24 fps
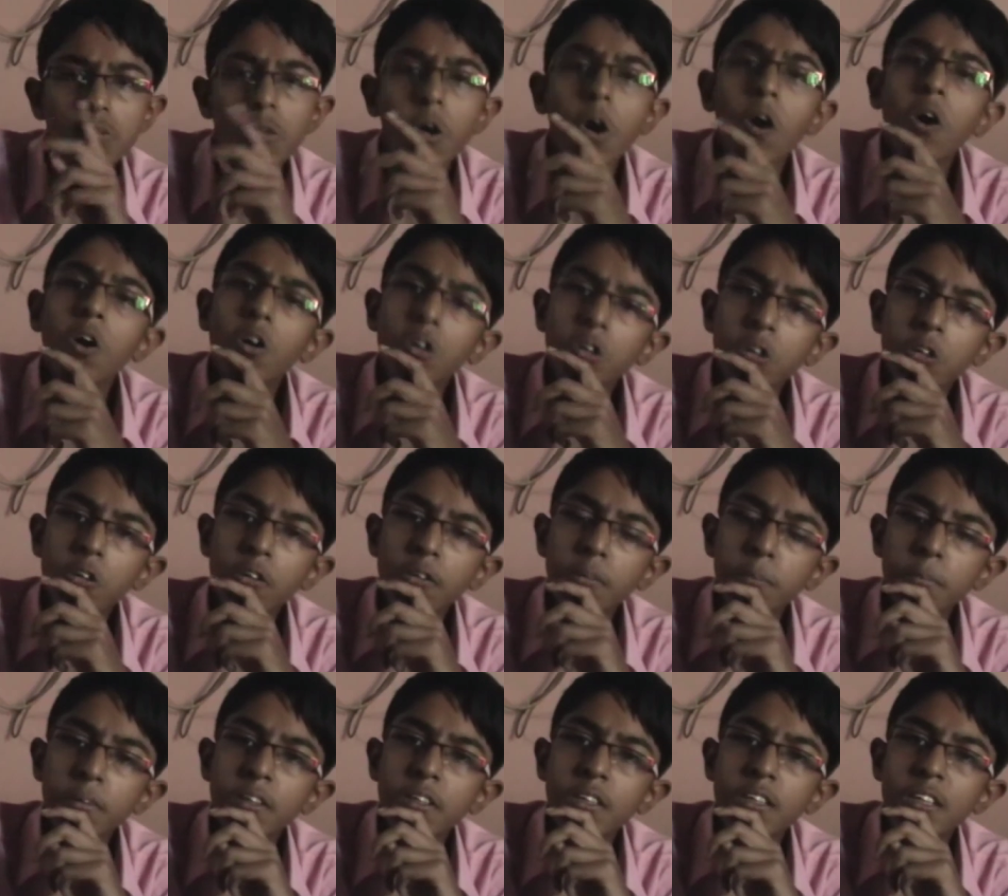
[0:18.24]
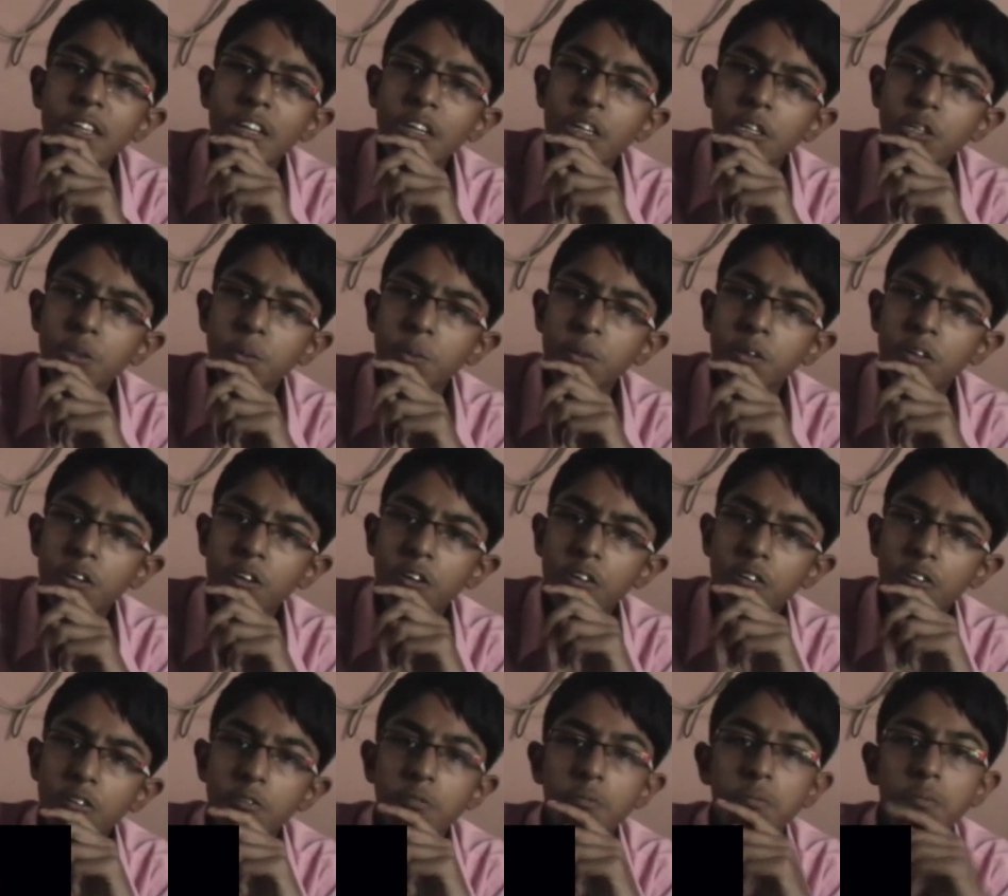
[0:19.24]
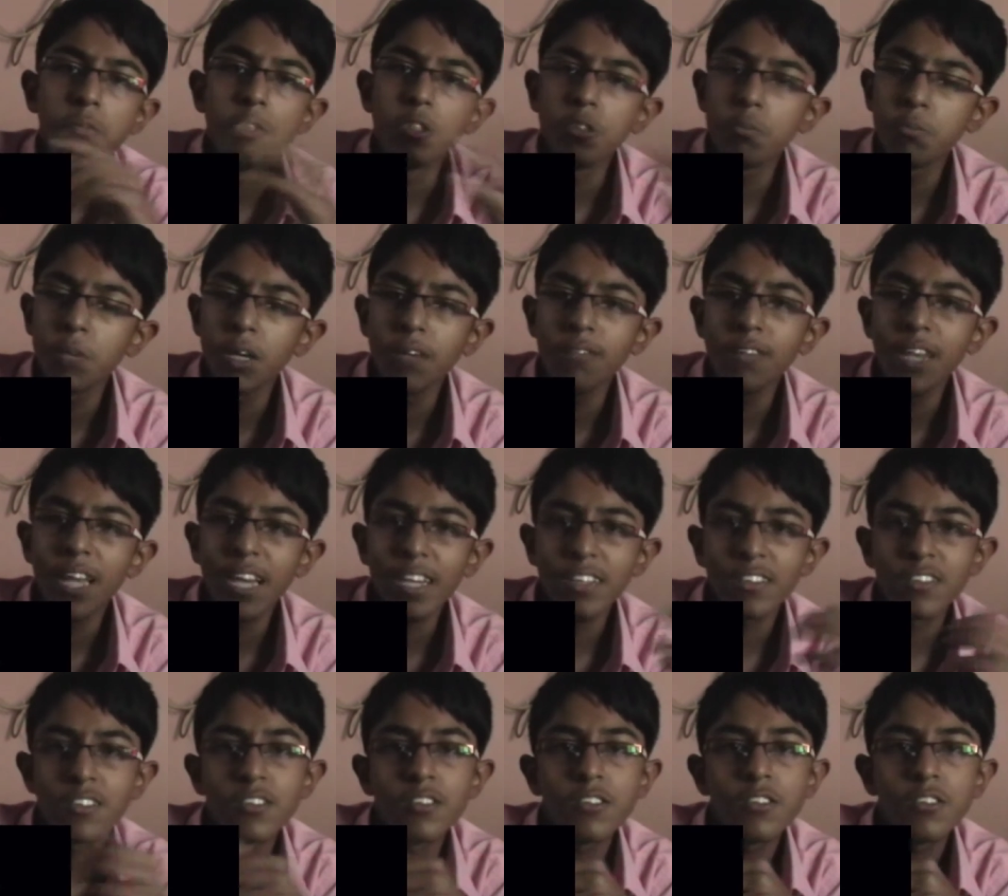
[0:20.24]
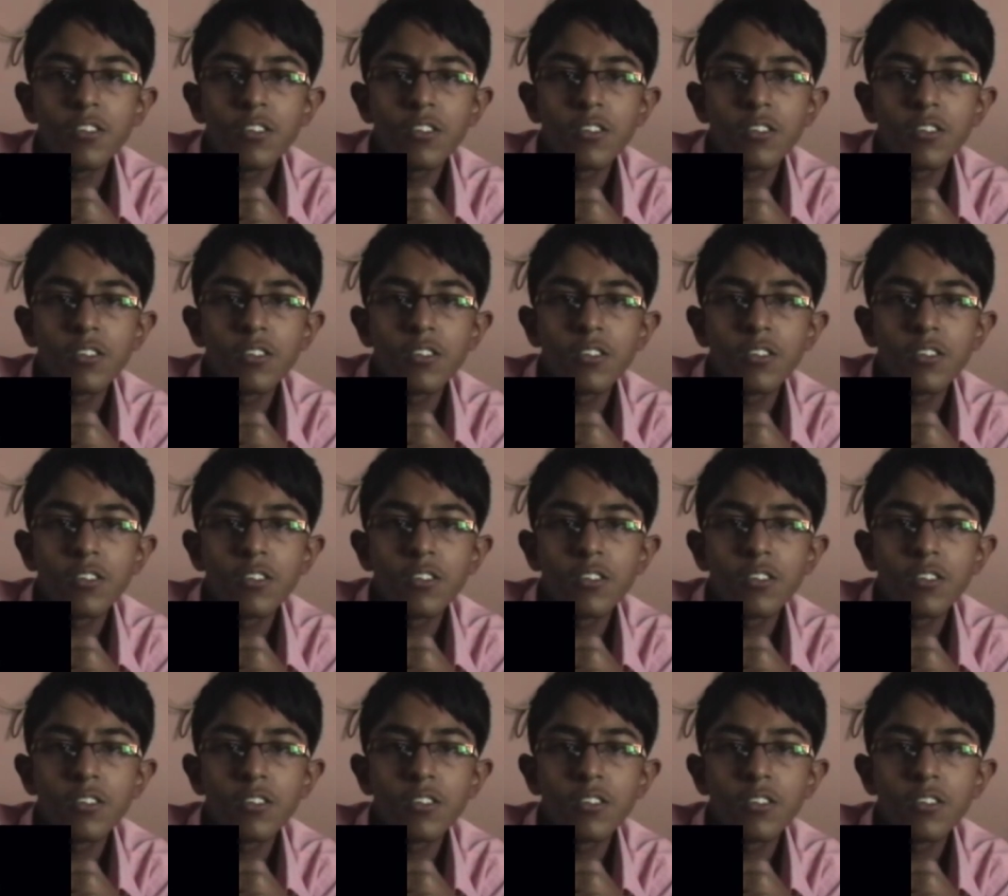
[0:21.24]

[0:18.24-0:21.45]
Or could be the announcement of Miss Marvel actress